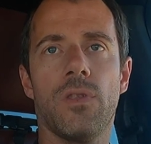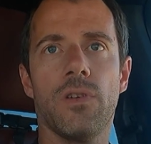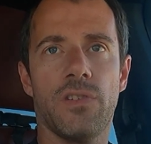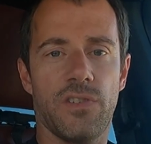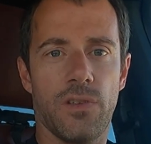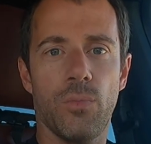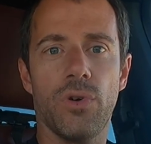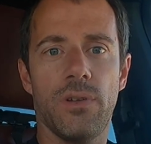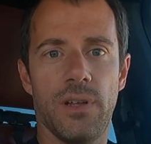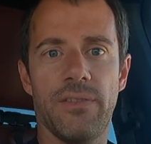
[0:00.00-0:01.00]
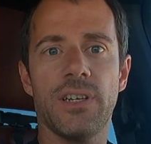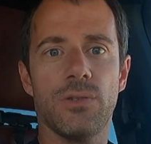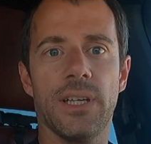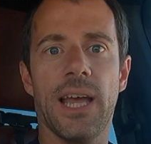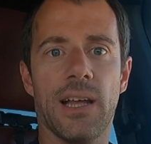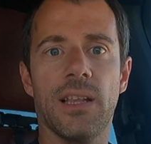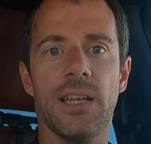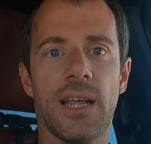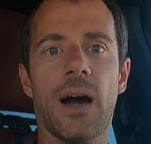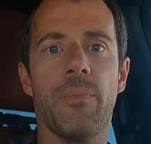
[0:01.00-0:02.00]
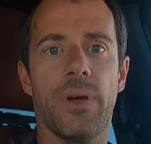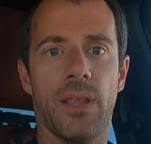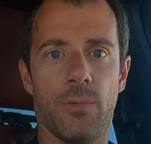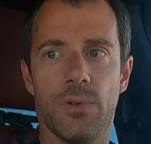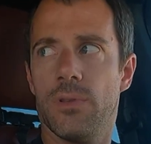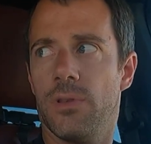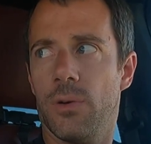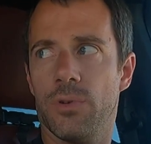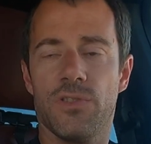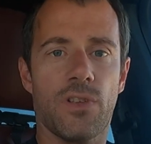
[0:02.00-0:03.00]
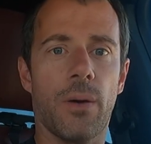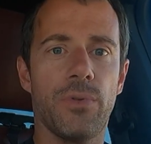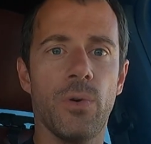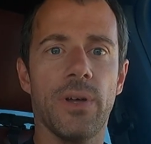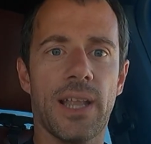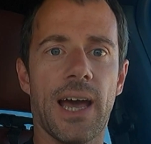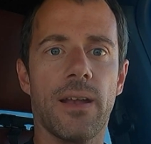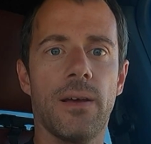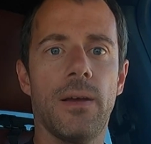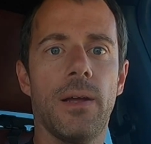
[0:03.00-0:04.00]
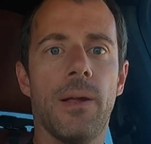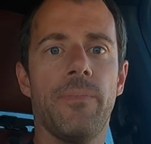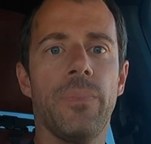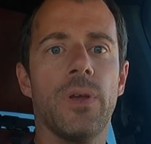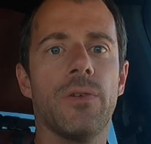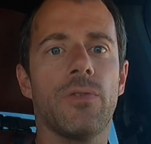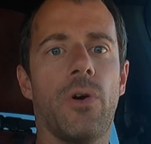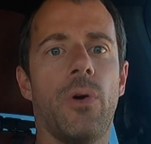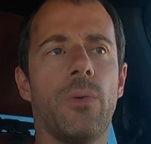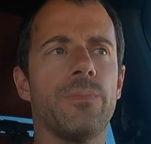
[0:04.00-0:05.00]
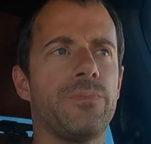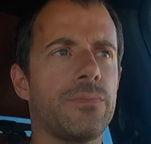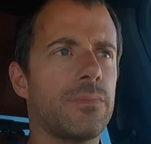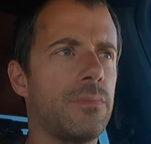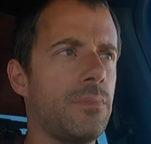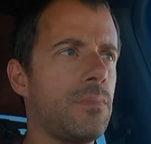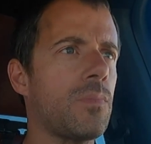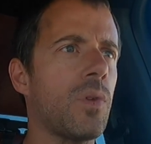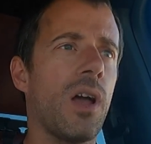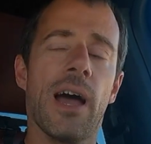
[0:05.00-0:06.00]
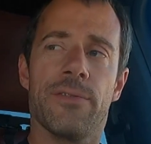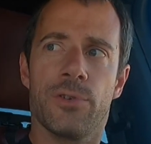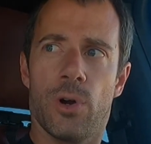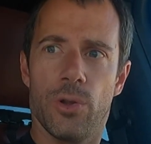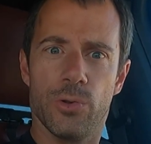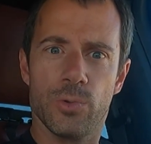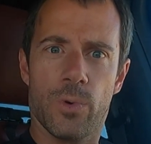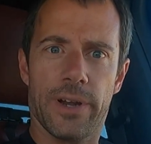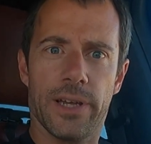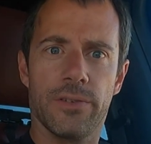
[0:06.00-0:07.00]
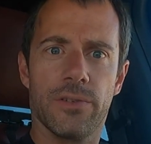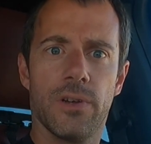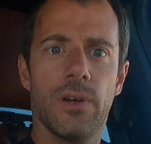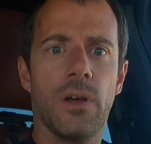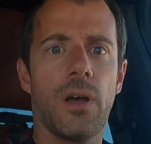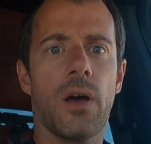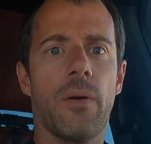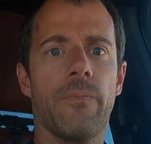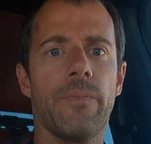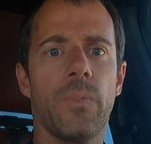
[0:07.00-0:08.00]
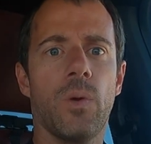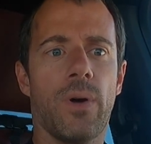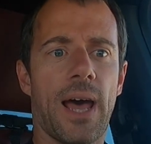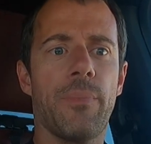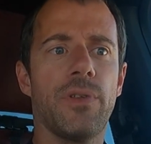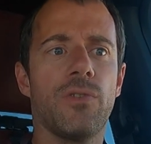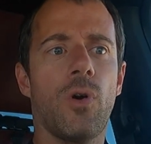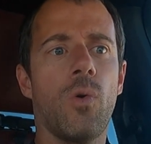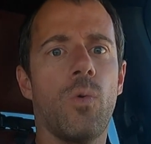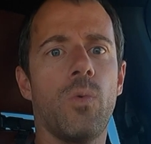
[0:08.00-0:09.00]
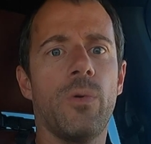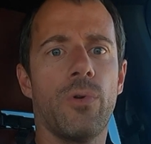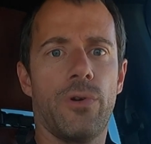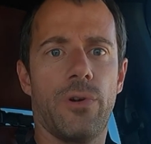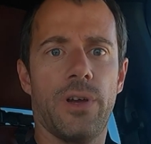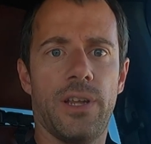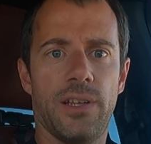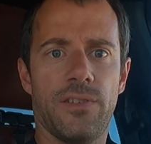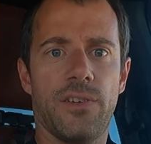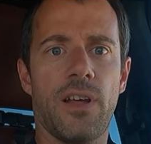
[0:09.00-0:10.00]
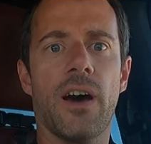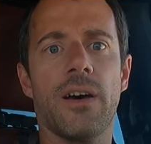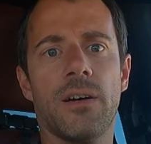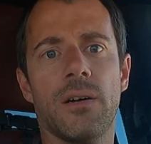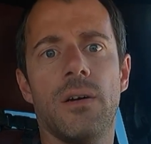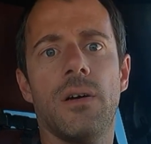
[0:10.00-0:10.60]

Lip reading: the system would eventually get cleaned up, and they would stop doing that. So after all those warnings, what happened? So we were in Ensenada.